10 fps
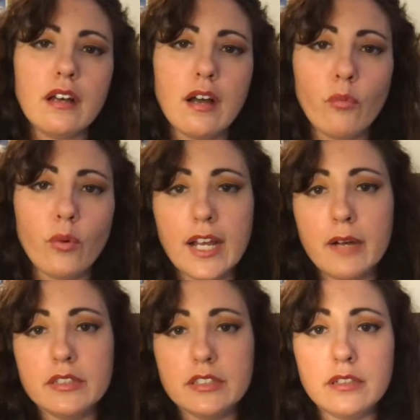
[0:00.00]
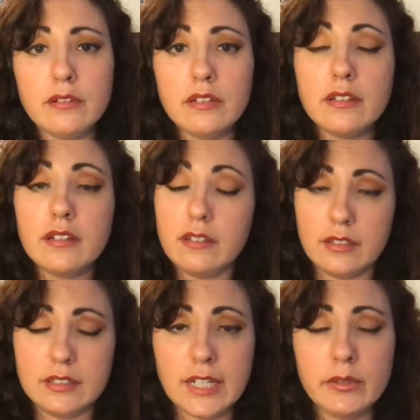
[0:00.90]
What I would do
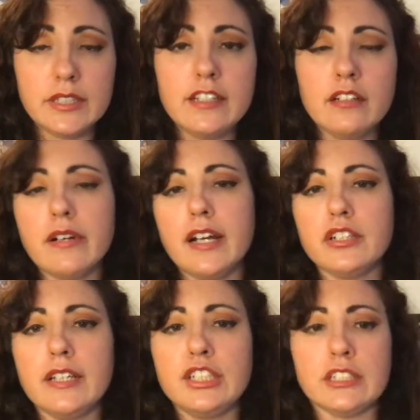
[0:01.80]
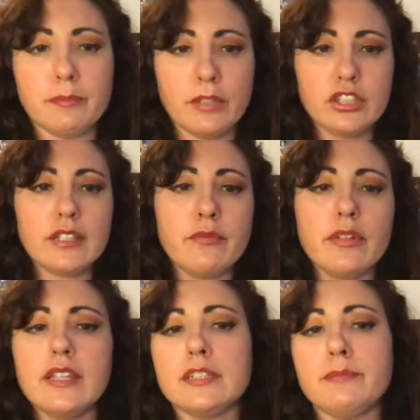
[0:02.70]
is I would say congratulations. Much like with
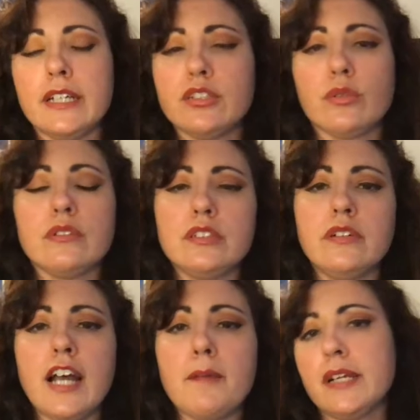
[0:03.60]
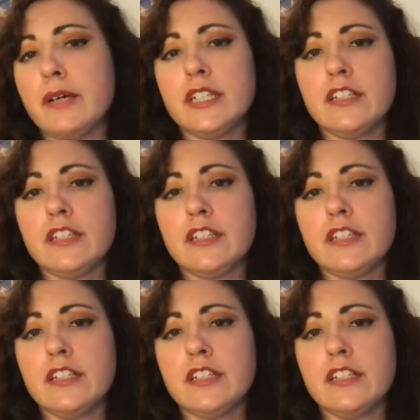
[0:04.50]
this, make Solo 2 happen. I would say